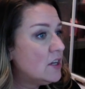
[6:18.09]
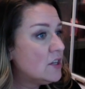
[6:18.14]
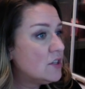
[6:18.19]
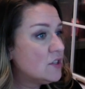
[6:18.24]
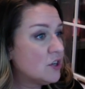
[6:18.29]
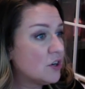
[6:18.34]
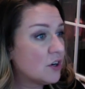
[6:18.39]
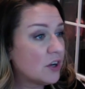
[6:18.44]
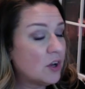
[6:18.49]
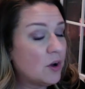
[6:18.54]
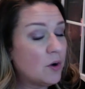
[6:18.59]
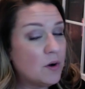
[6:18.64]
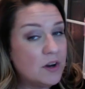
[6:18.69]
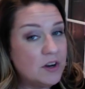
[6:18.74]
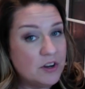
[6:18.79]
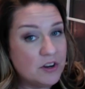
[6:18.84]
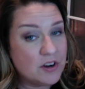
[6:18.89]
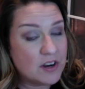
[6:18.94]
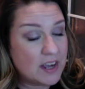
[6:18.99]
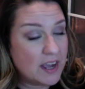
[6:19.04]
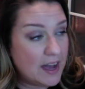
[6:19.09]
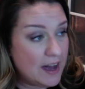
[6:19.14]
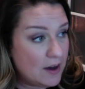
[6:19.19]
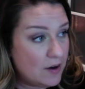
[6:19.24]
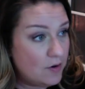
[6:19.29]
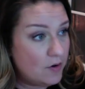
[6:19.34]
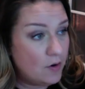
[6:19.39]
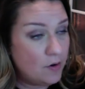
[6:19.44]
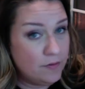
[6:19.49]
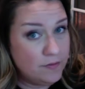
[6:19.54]
So you're going to go into your
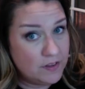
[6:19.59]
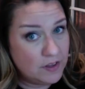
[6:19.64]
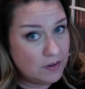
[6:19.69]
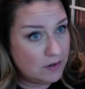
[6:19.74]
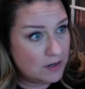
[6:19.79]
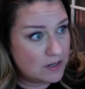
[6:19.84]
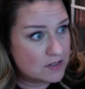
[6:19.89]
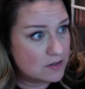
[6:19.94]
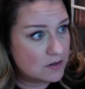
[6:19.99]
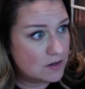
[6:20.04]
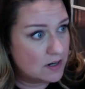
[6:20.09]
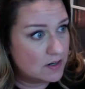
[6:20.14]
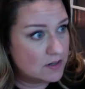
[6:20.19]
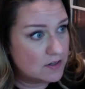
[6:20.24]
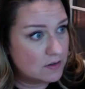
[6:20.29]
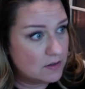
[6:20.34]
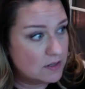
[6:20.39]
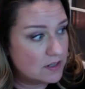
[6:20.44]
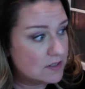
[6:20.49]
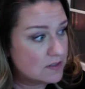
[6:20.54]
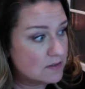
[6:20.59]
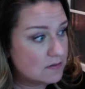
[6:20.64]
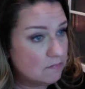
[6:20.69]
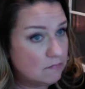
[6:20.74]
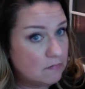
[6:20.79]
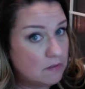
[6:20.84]
account. Hopefully you guys know how to do this.